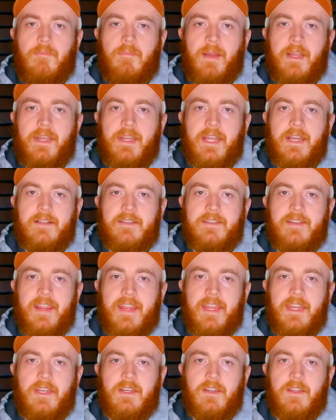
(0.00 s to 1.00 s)
My next
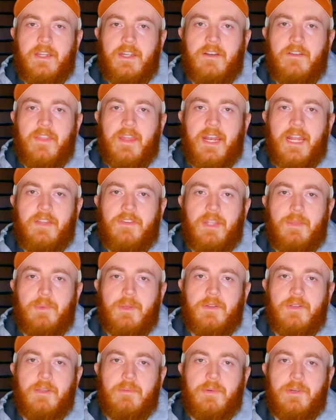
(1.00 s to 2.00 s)
hand layer that I'll
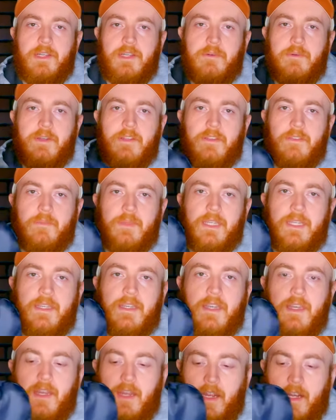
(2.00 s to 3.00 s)
typically bring with
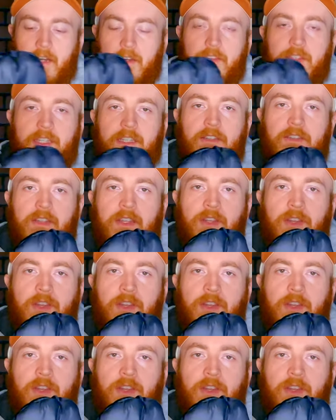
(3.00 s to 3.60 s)
me are these